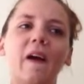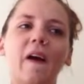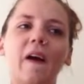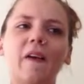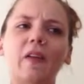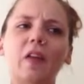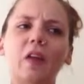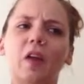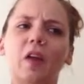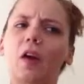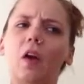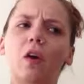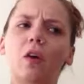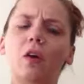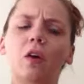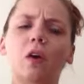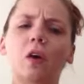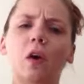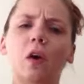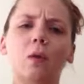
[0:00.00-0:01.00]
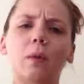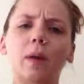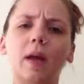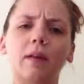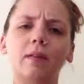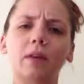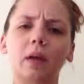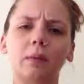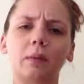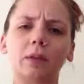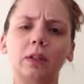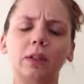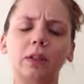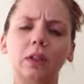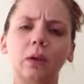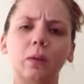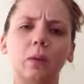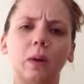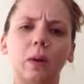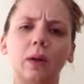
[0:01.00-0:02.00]
And they're like, oh no, no, no, we have options,
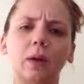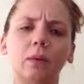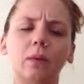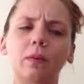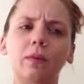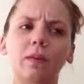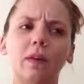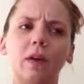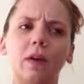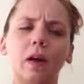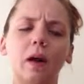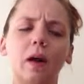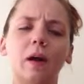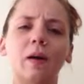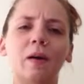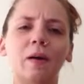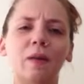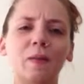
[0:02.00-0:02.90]
don't worry, we'll figure it out.